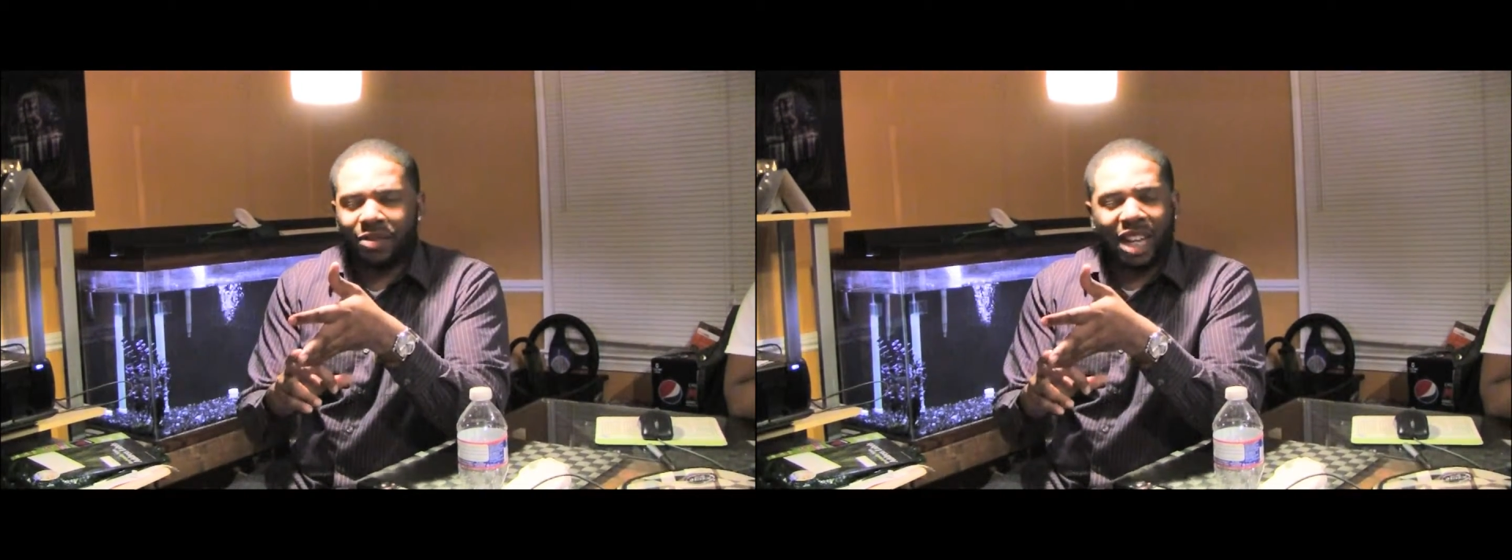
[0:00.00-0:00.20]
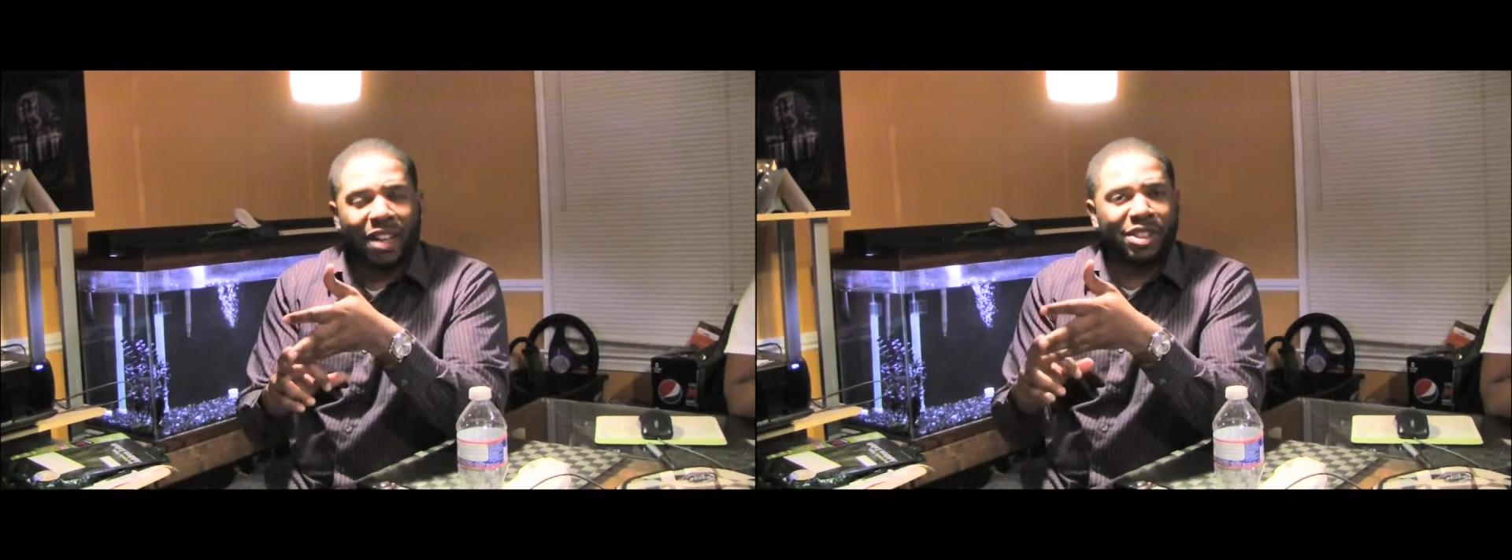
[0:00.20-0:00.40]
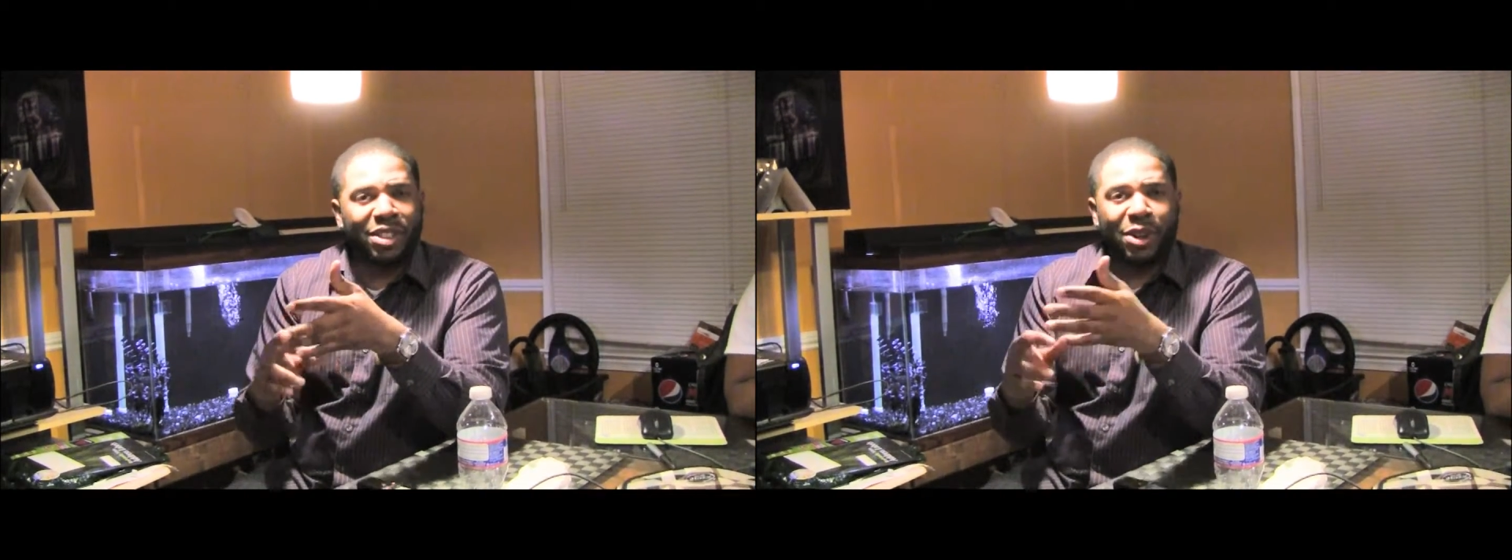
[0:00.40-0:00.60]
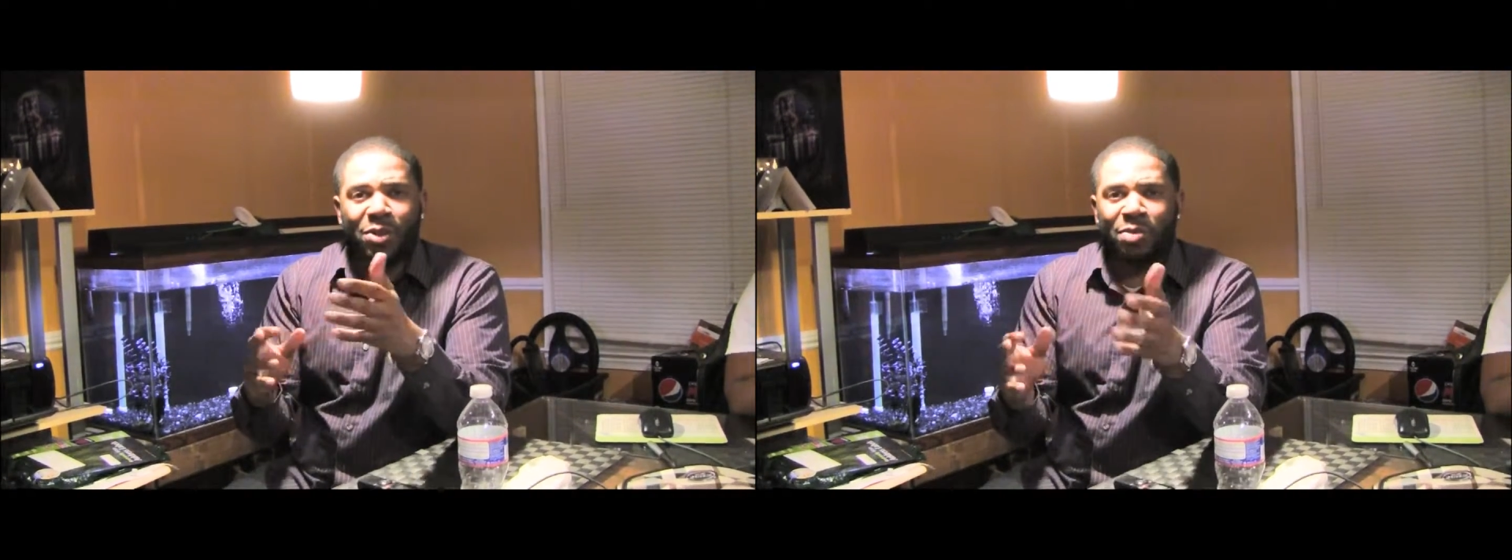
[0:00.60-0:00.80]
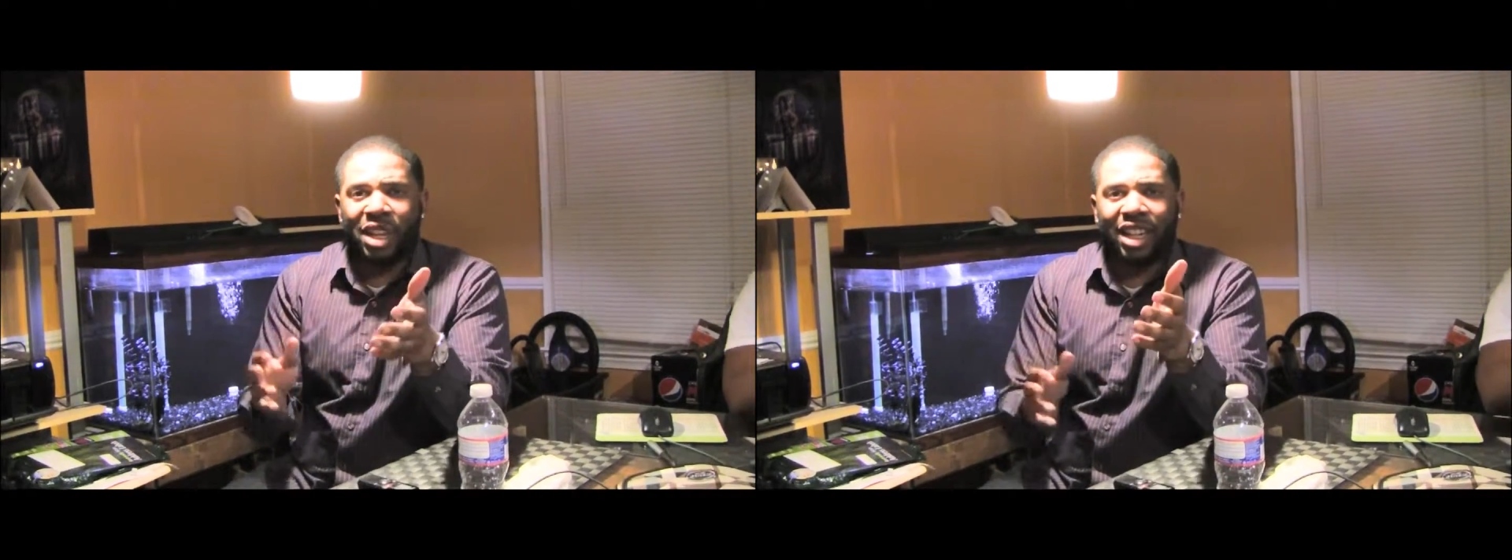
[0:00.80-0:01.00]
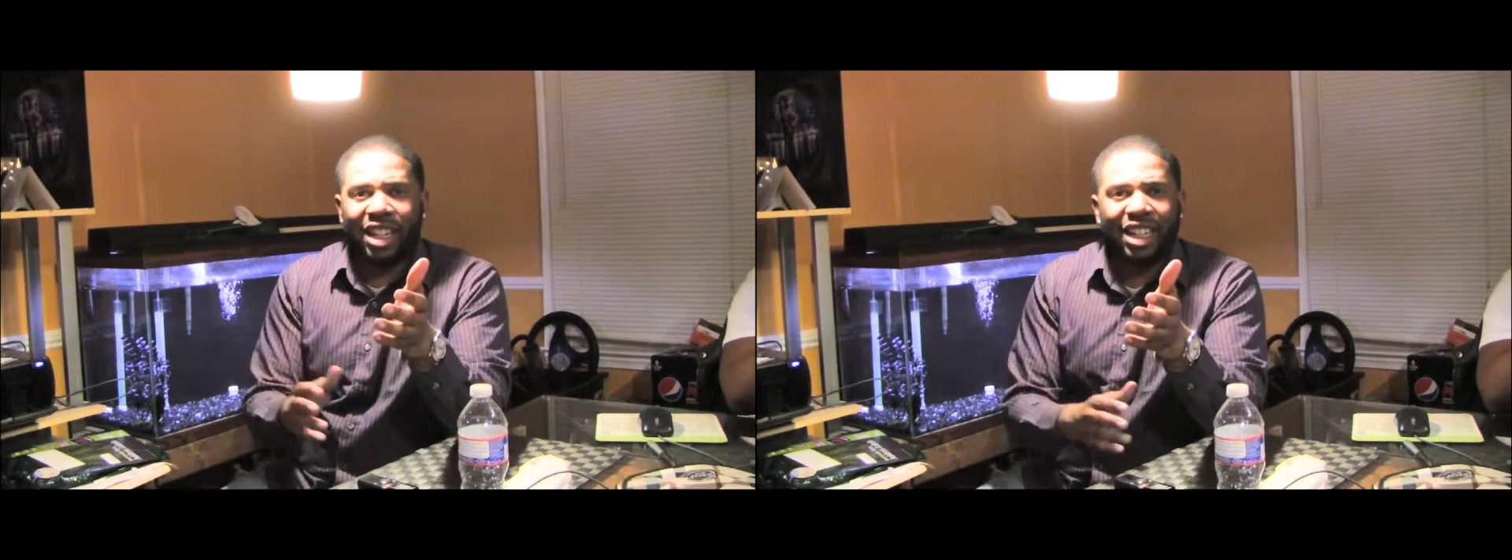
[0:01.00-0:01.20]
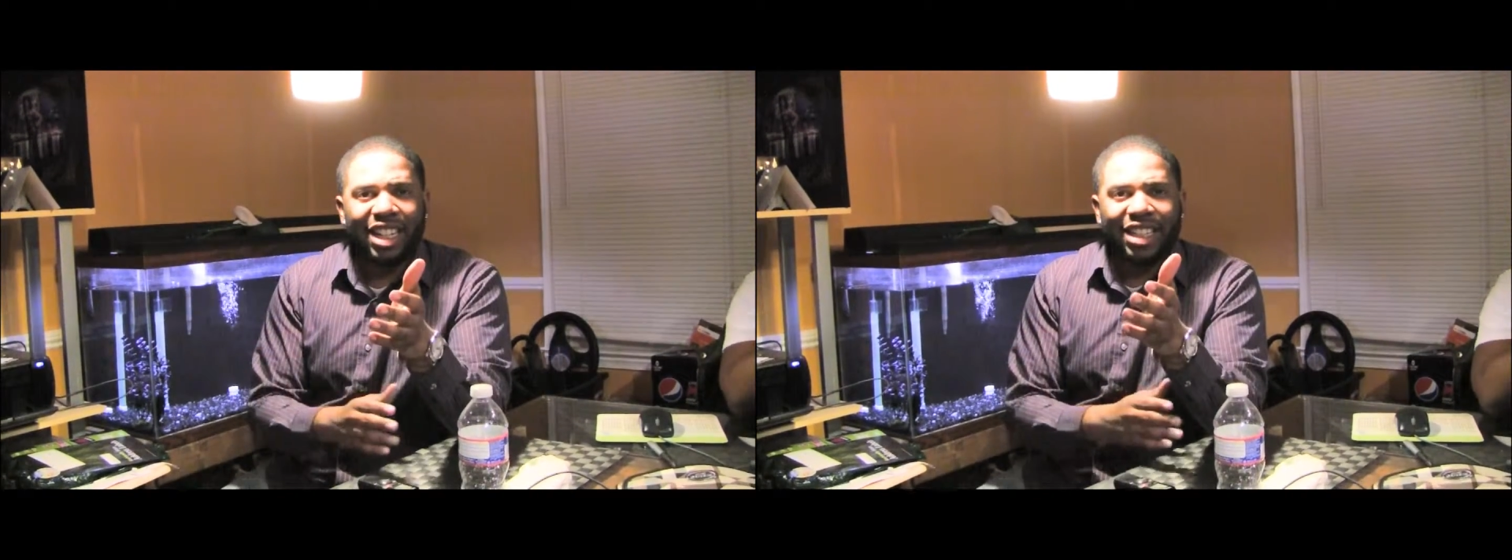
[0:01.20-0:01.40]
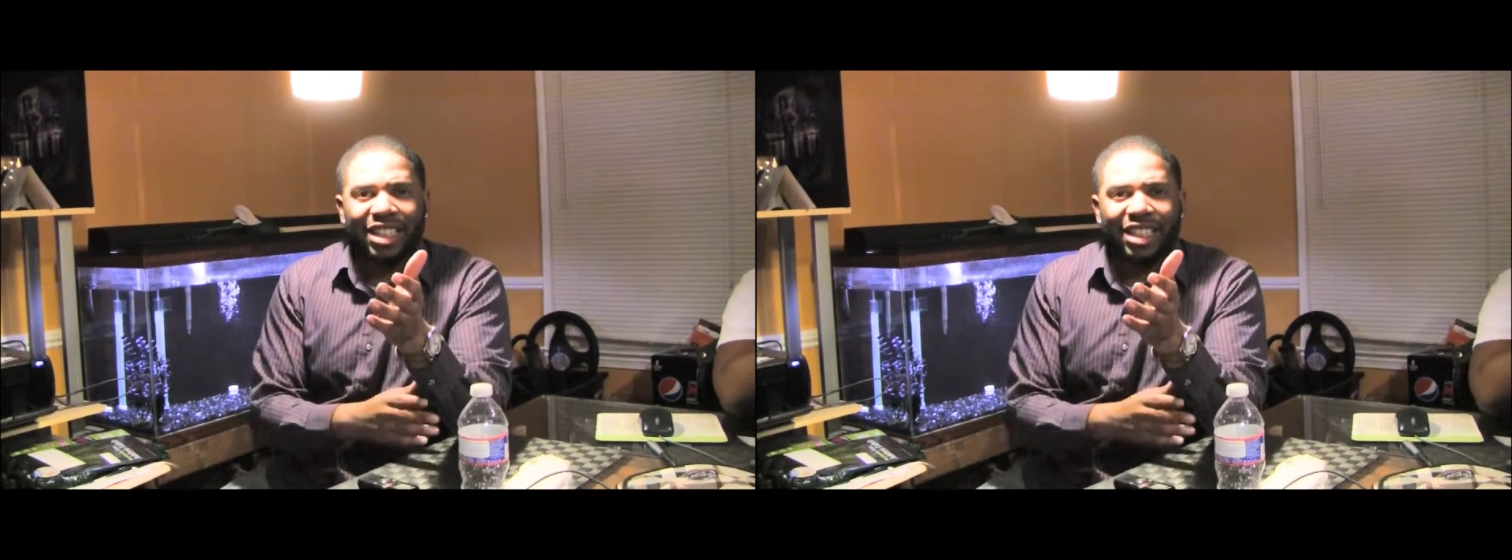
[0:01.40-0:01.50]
we have so many